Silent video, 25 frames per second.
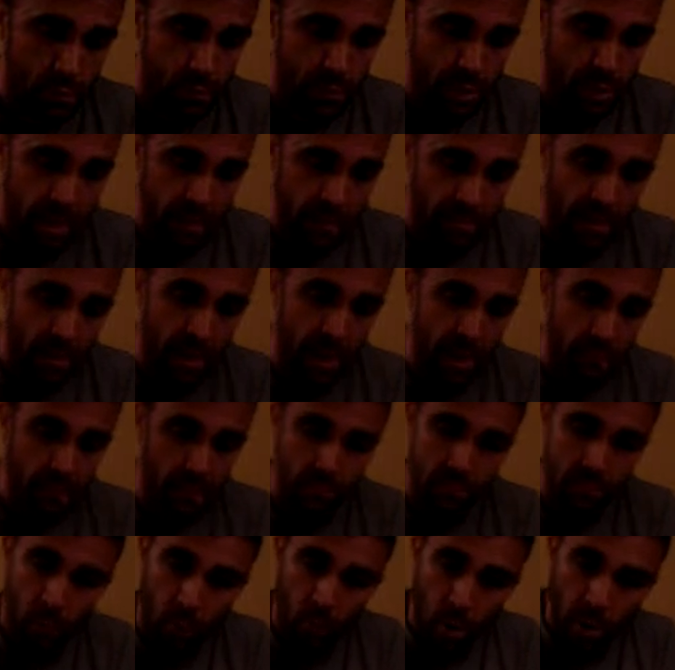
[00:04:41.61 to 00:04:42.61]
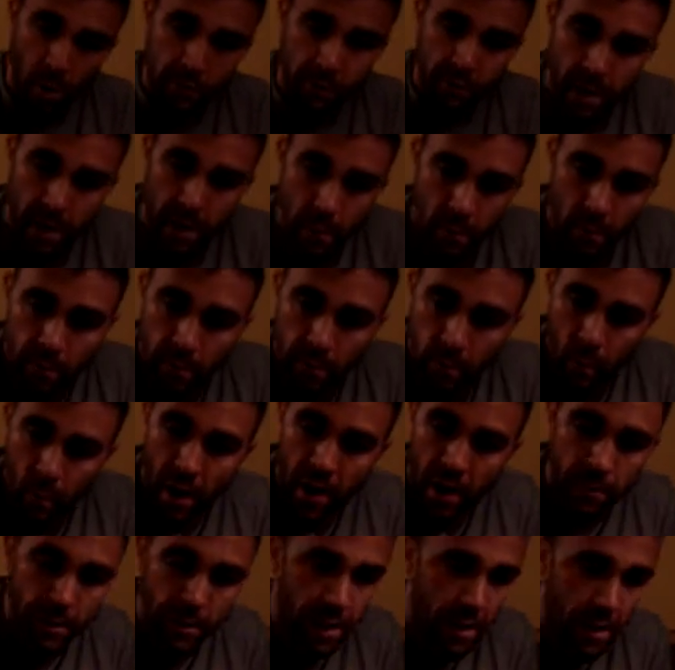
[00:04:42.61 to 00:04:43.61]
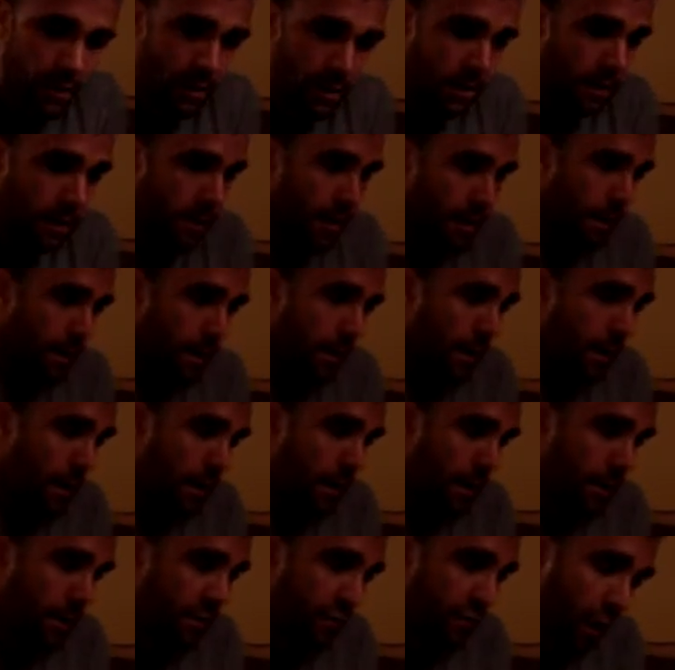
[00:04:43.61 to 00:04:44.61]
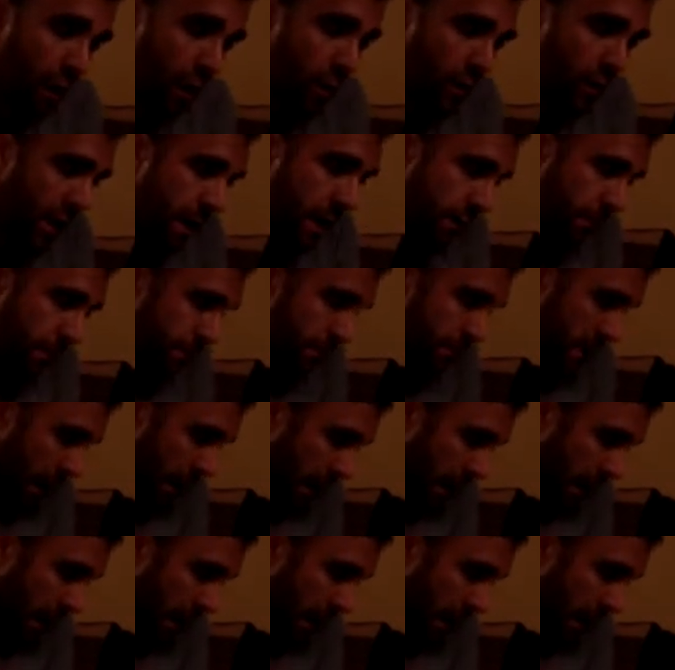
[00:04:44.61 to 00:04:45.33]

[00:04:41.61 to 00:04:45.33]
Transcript: takes them out, walks around with them quite a bit. So then,